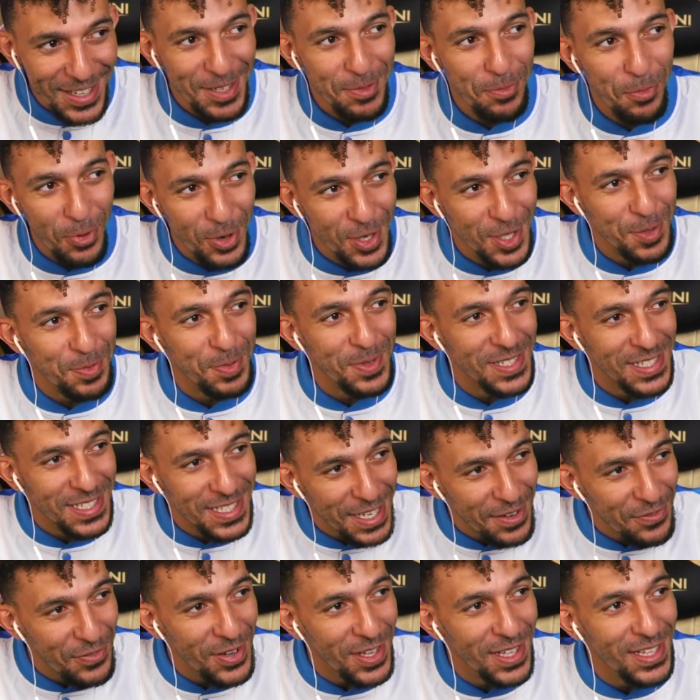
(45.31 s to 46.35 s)
more
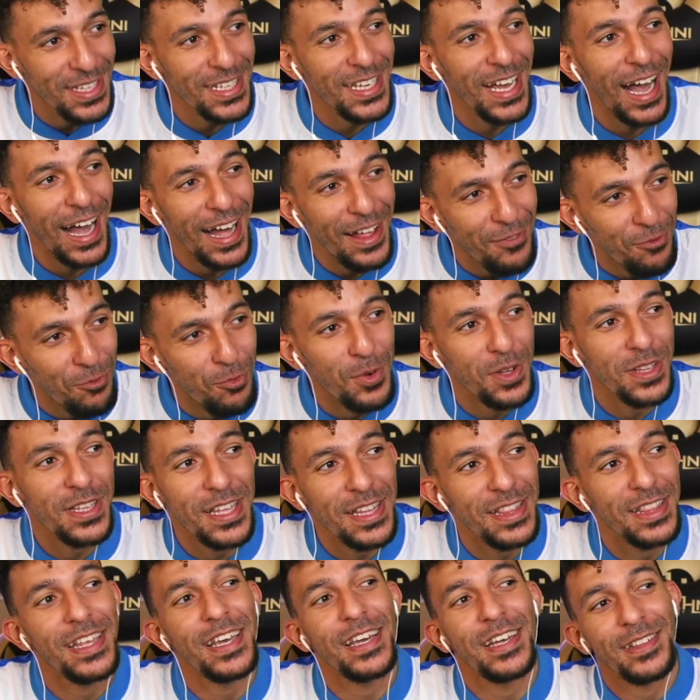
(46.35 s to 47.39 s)
specifically, I really
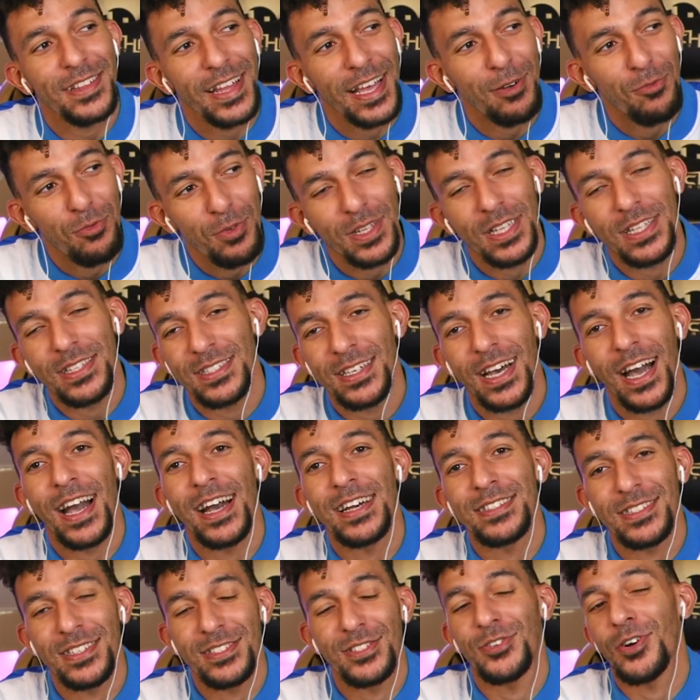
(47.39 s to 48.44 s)
think like really
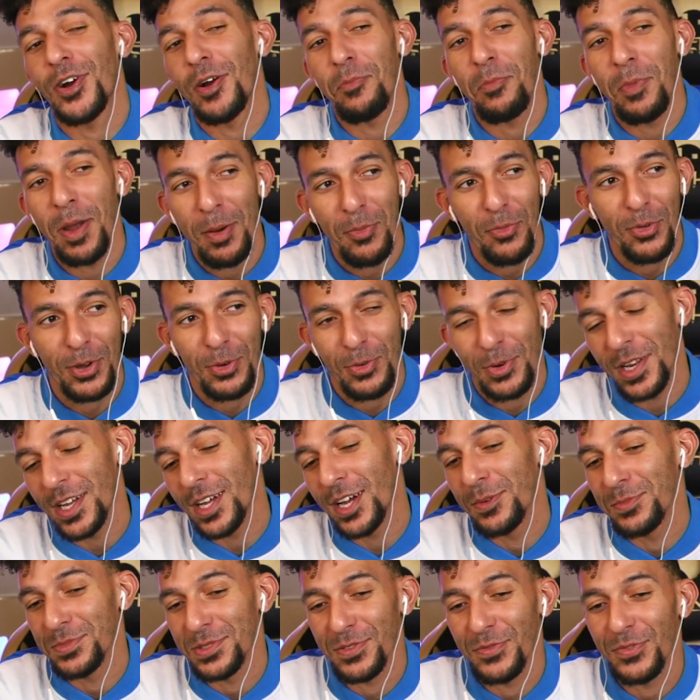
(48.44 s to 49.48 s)
ties into our memory when it
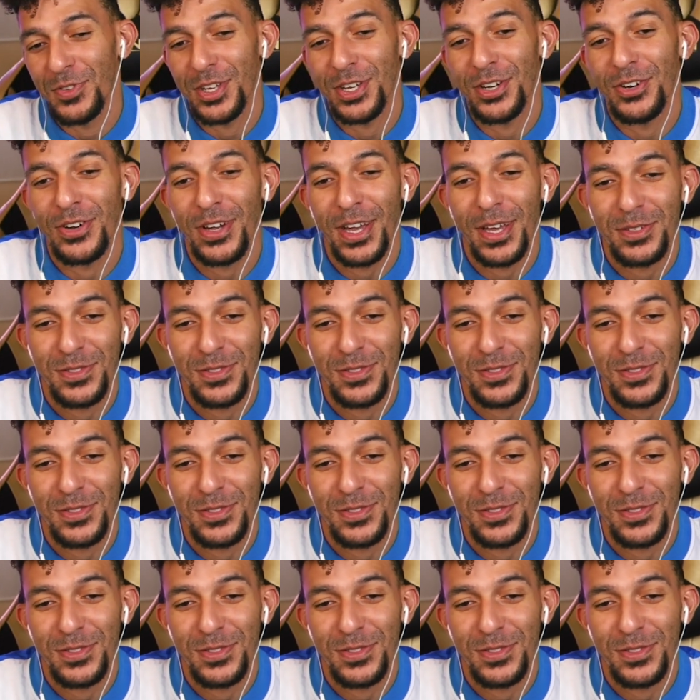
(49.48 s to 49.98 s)
comes to video games